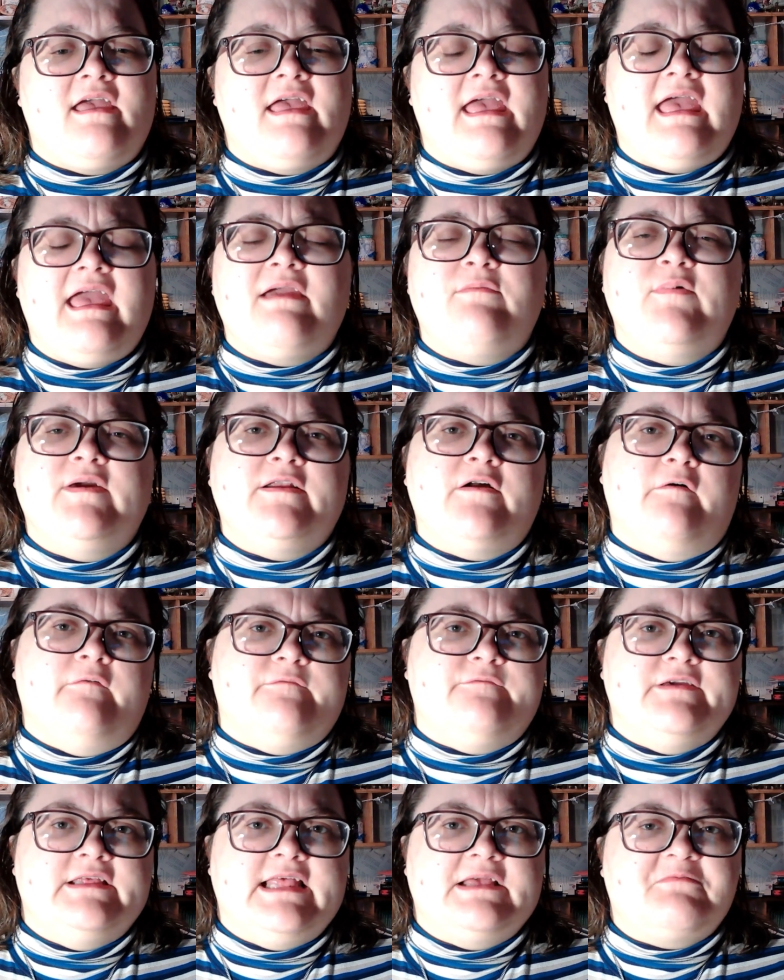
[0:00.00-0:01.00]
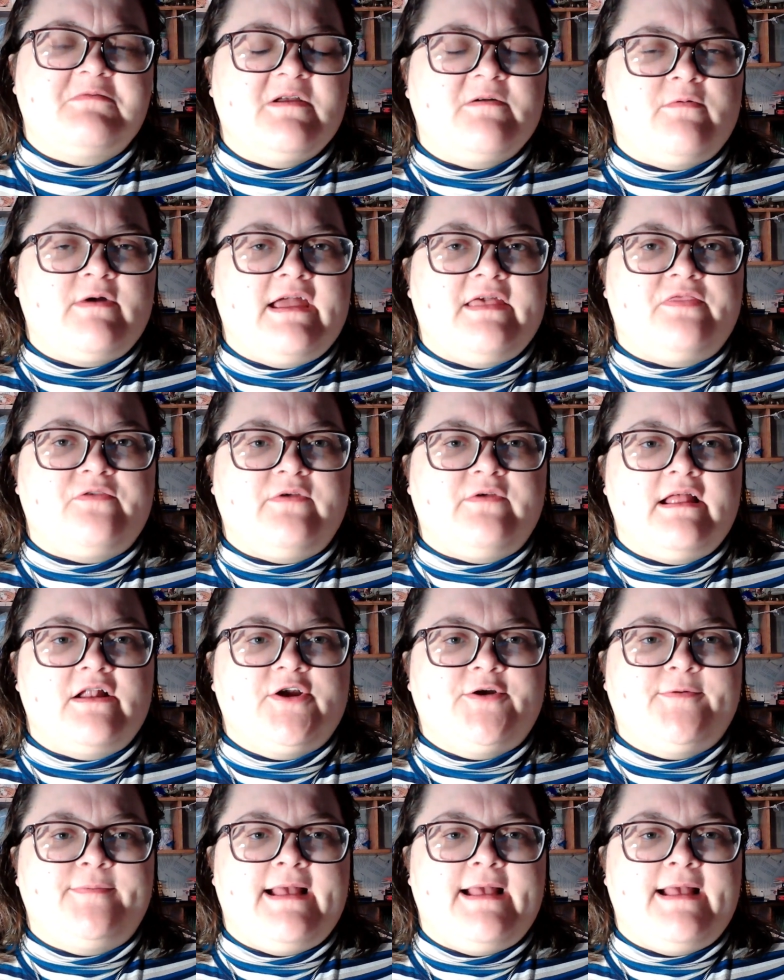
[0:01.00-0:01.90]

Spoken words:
A, we don't feel like we weigh 300